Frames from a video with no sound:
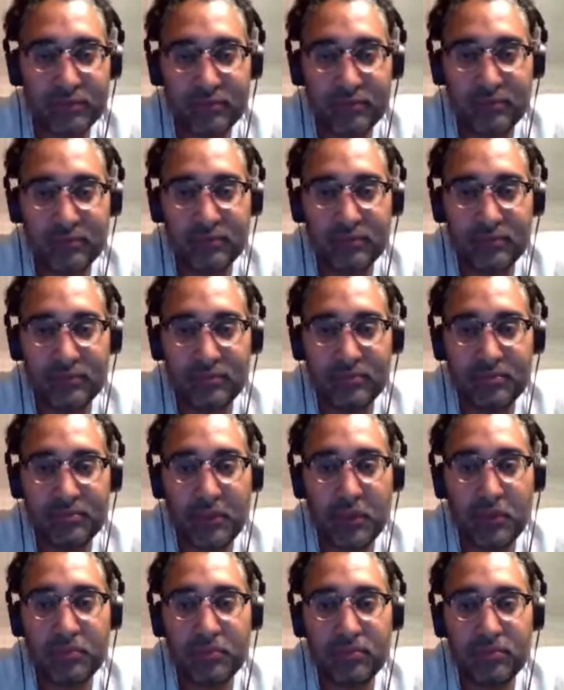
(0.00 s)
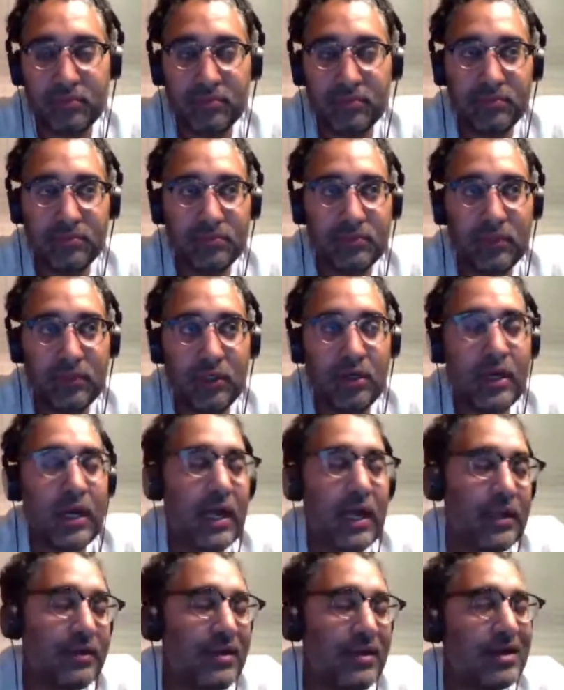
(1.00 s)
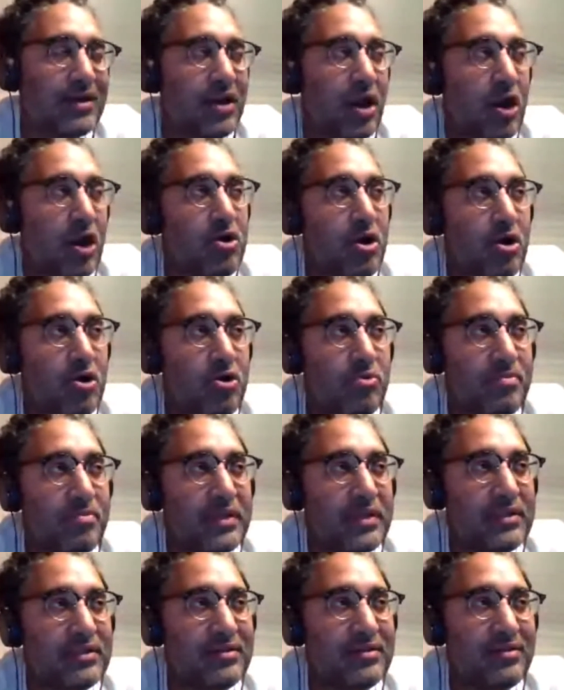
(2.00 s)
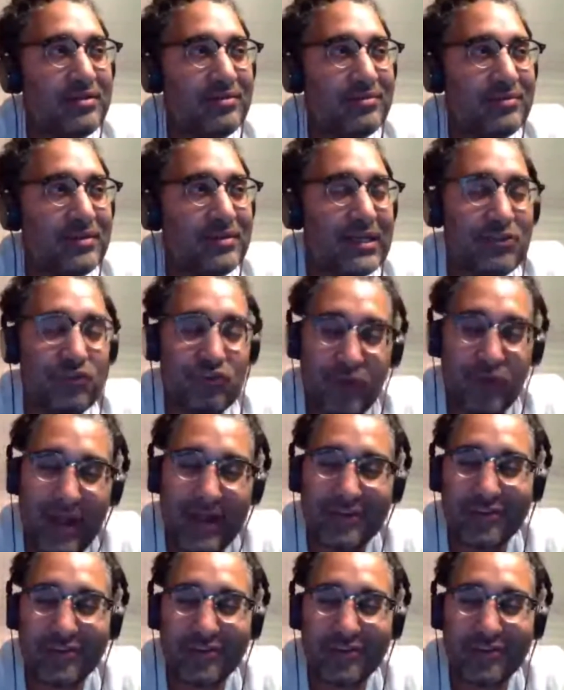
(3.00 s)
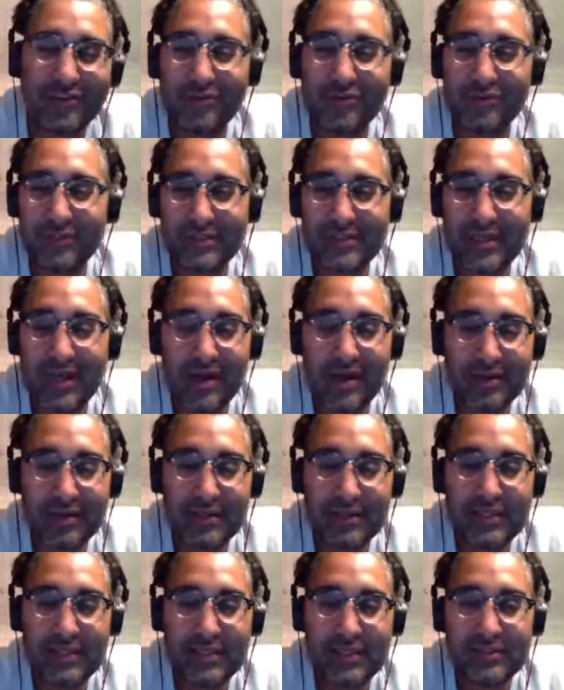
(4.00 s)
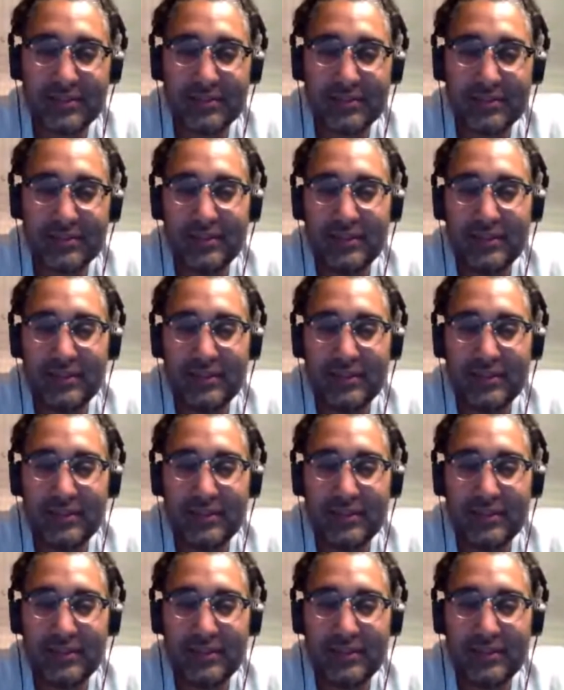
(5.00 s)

on Raw, or not go home, but it's the holidays